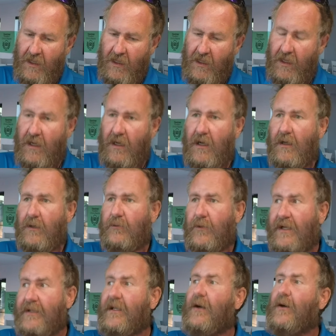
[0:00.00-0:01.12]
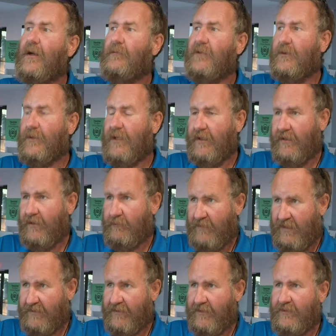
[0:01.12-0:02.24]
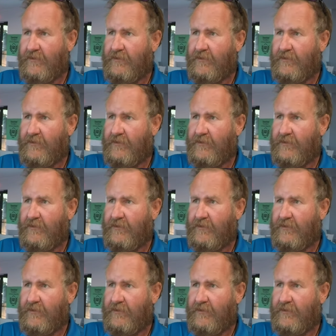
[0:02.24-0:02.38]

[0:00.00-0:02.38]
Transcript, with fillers: Uh, right now, I'm located in Mesa.